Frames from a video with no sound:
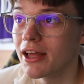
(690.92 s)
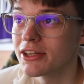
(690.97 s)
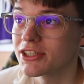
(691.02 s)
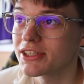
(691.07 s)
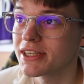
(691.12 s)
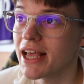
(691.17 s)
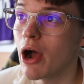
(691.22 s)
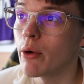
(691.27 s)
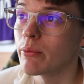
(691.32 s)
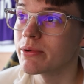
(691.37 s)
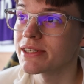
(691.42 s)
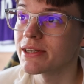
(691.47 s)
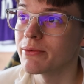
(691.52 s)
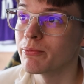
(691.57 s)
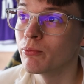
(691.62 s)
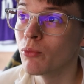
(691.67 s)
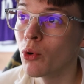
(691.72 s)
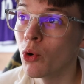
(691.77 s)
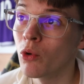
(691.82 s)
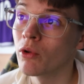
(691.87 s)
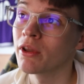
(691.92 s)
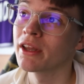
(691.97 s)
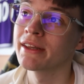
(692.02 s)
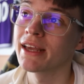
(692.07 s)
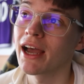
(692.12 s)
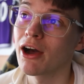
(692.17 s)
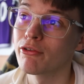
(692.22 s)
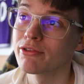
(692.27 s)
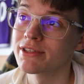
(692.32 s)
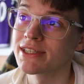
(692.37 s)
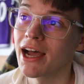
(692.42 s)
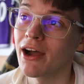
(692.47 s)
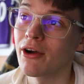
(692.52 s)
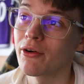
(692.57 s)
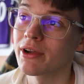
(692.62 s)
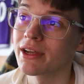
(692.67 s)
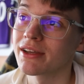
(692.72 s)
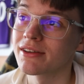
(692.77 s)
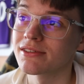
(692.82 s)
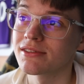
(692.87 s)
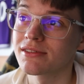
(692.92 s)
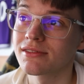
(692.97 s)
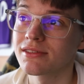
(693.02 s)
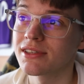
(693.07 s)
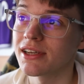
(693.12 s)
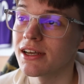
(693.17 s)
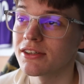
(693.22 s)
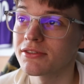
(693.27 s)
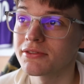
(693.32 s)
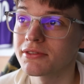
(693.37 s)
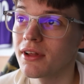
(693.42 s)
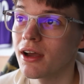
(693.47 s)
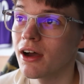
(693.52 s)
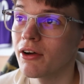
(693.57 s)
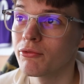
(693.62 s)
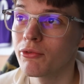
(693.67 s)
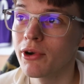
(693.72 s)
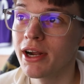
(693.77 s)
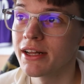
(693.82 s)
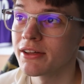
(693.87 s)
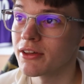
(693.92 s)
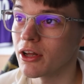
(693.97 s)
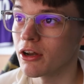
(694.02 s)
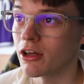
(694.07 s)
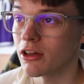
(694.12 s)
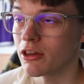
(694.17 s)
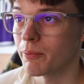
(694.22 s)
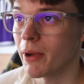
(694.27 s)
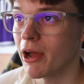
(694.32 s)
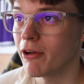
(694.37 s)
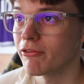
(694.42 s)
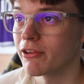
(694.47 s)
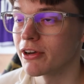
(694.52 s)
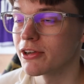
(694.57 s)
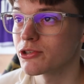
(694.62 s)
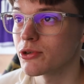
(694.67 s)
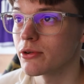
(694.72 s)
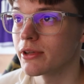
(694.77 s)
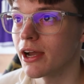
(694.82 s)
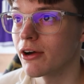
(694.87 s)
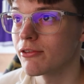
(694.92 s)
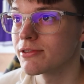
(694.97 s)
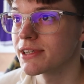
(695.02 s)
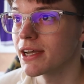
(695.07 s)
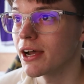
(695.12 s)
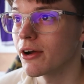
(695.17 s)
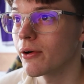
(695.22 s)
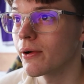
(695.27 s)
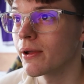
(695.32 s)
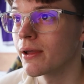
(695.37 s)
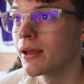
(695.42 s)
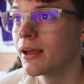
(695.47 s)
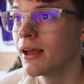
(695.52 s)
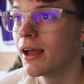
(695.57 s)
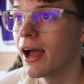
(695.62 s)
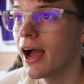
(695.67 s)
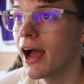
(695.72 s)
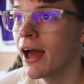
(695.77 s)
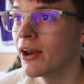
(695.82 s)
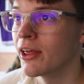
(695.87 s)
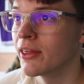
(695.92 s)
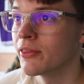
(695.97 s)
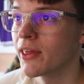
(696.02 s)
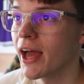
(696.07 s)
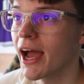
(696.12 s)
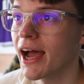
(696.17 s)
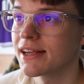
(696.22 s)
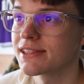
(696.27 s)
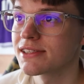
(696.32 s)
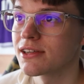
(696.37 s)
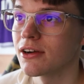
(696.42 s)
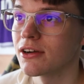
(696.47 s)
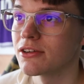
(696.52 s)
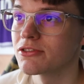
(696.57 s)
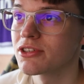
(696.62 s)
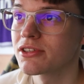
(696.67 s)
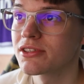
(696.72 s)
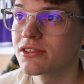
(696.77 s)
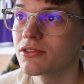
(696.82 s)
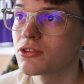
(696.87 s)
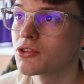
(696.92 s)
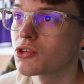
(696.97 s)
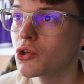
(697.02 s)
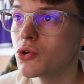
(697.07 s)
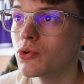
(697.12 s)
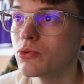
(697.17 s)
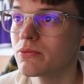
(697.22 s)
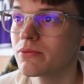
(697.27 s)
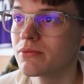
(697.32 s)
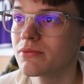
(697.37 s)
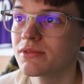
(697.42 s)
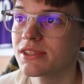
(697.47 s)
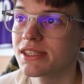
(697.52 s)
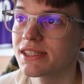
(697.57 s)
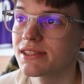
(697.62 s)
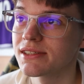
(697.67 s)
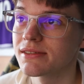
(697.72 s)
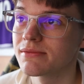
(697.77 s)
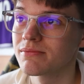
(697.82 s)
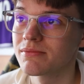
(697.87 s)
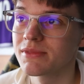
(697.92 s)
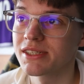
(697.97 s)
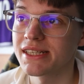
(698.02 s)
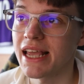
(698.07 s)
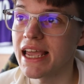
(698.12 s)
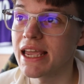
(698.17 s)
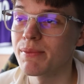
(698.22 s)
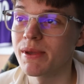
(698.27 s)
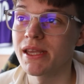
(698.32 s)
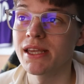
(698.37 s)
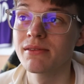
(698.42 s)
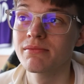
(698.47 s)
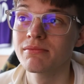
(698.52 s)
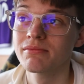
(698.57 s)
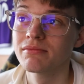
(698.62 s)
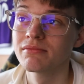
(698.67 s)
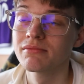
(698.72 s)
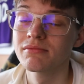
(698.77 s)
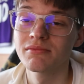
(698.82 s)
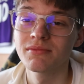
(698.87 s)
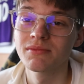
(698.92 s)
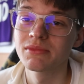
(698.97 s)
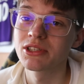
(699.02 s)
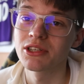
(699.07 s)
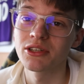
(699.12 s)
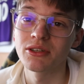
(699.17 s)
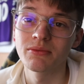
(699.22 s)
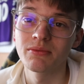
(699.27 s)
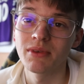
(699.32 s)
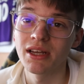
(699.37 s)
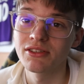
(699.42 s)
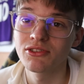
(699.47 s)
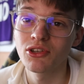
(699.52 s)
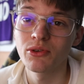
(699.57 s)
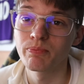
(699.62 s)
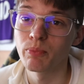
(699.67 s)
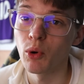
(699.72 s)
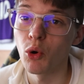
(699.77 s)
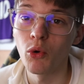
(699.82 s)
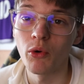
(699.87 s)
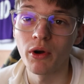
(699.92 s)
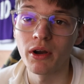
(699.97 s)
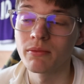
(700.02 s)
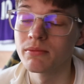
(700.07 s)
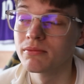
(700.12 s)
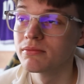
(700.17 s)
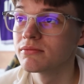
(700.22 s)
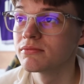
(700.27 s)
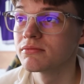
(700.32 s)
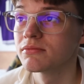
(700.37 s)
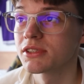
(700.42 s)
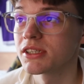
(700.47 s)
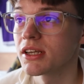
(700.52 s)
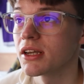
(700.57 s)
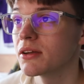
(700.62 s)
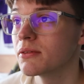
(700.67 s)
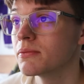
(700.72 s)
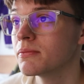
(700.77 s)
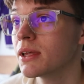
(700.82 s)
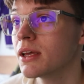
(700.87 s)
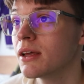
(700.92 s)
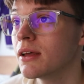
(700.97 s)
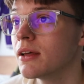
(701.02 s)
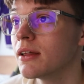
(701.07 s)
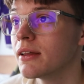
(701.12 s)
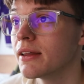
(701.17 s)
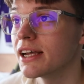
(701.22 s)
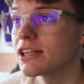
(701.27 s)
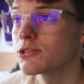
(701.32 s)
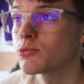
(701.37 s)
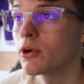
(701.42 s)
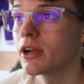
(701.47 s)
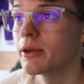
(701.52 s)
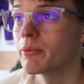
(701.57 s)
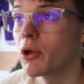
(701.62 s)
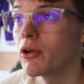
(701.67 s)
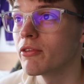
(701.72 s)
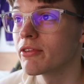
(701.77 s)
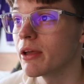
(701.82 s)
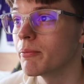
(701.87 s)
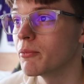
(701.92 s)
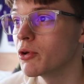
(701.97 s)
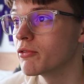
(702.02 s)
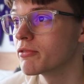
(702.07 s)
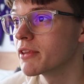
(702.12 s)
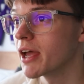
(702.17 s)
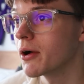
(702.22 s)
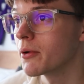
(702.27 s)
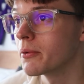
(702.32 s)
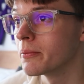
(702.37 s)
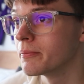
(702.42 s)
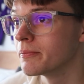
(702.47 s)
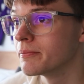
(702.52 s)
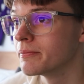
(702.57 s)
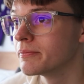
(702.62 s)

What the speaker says: just helps it more than the AlphaTauri, because yeah, I really don't like the matte finish on the AlphaTauri, and then the Haas car is just too samey, and too boring. So that's why they both get moved down.